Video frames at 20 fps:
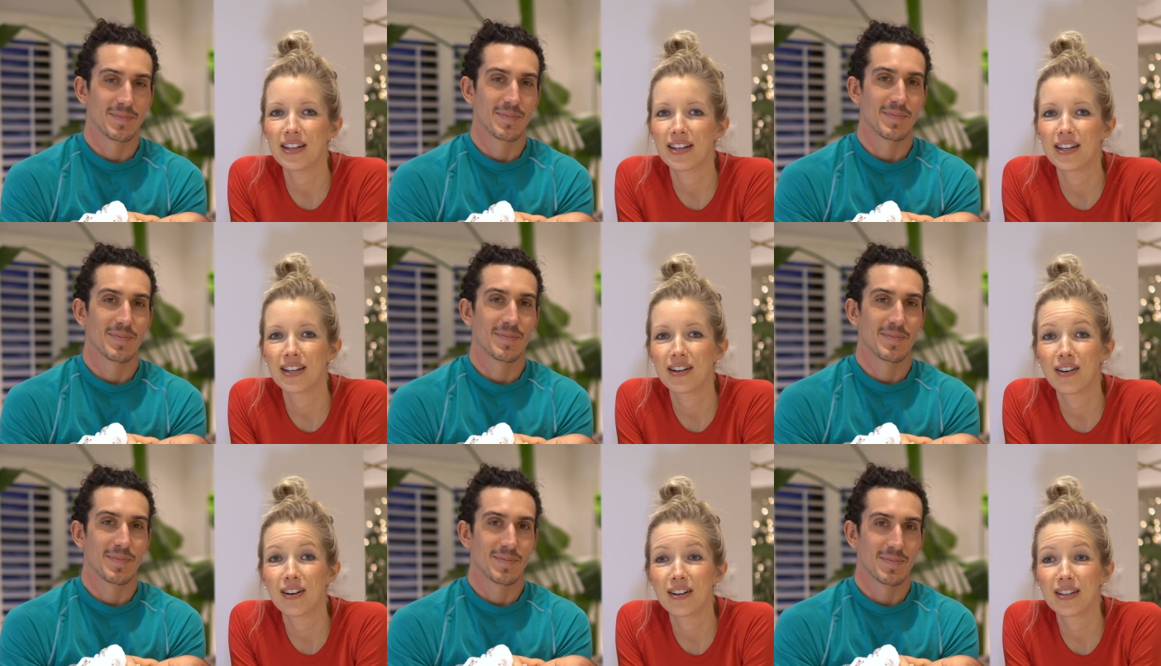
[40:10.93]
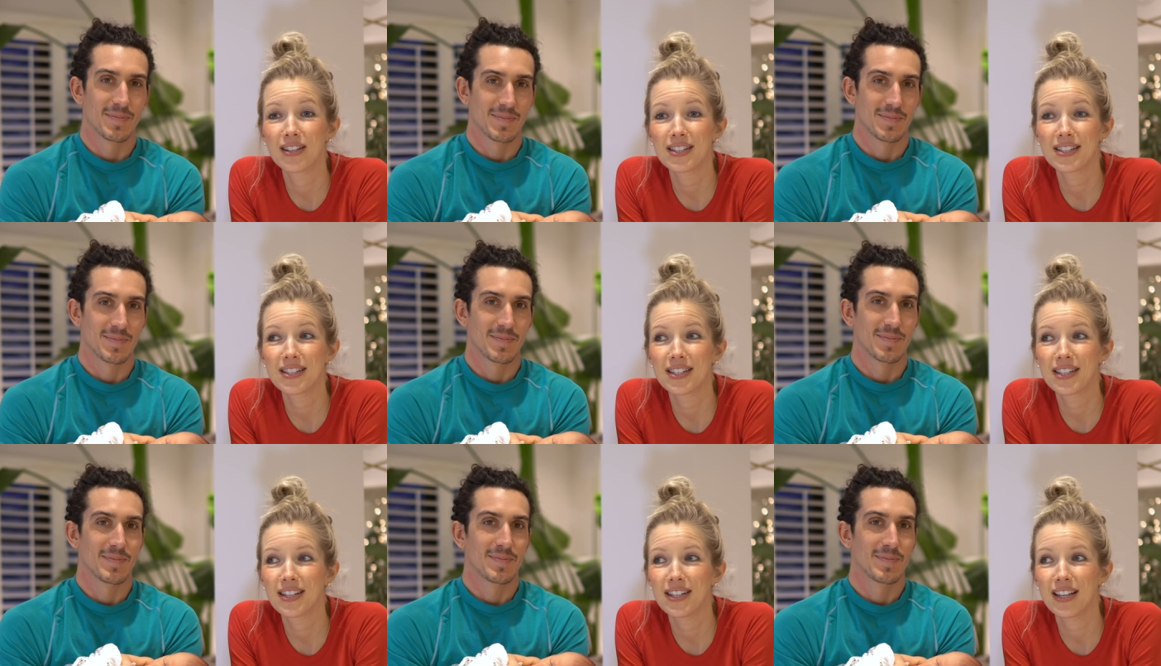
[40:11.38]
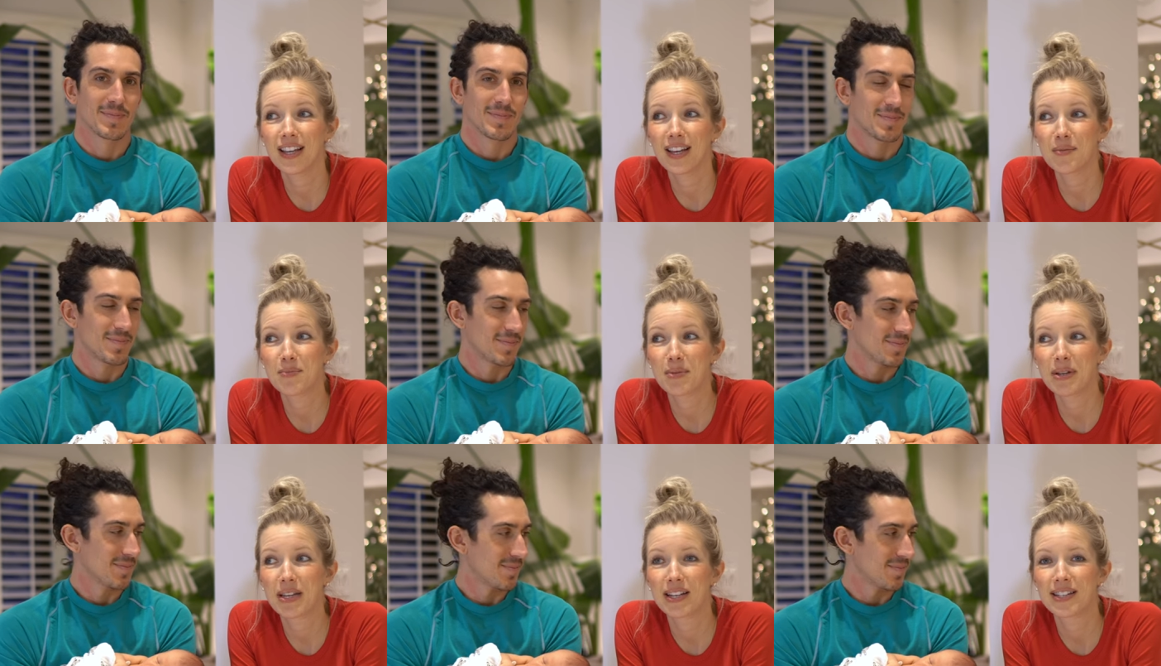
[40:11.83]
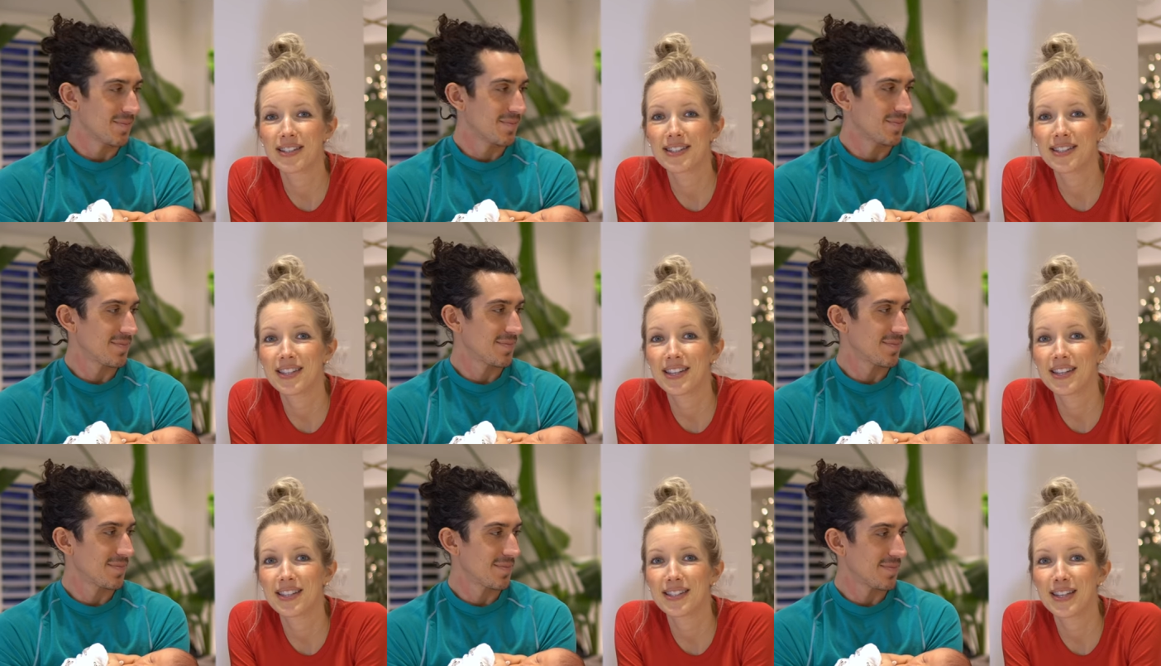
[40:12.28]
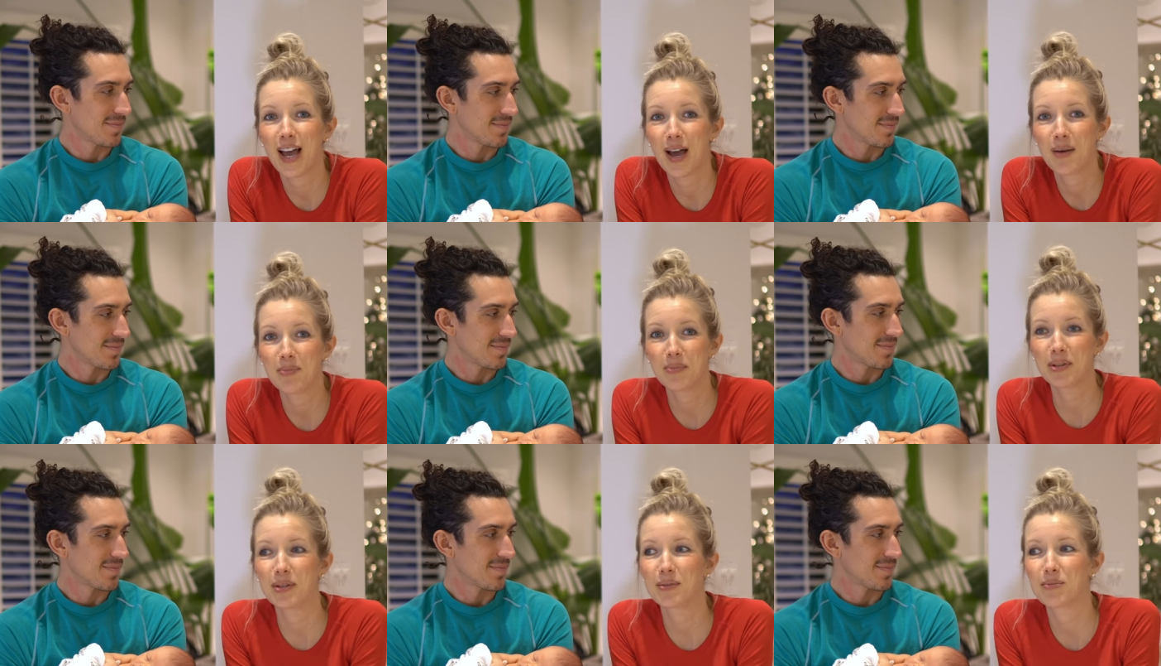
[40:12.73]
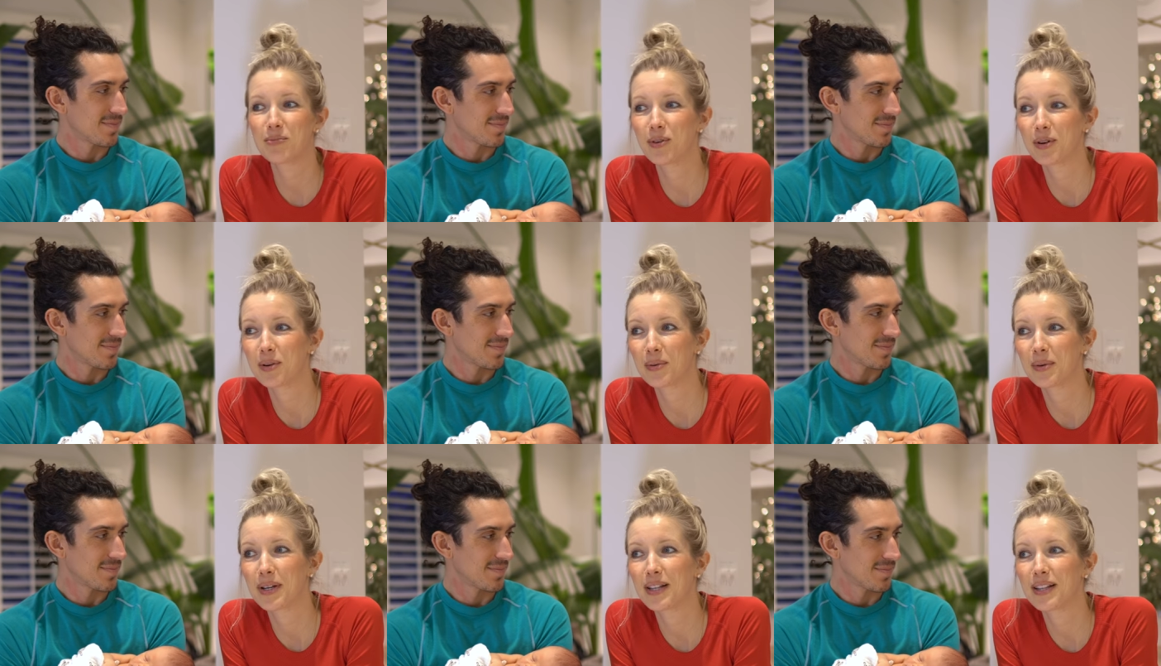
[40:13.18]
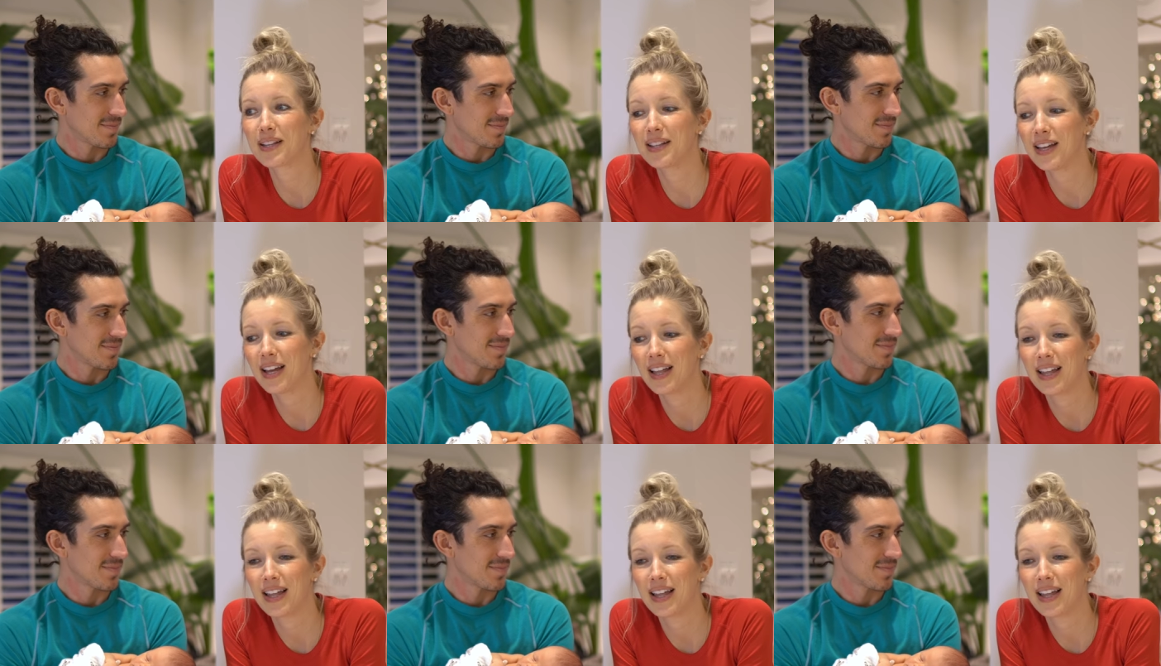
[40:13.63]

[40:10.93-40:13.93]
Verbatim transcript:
Speaker 1: And honestly, like because things happened more quickly,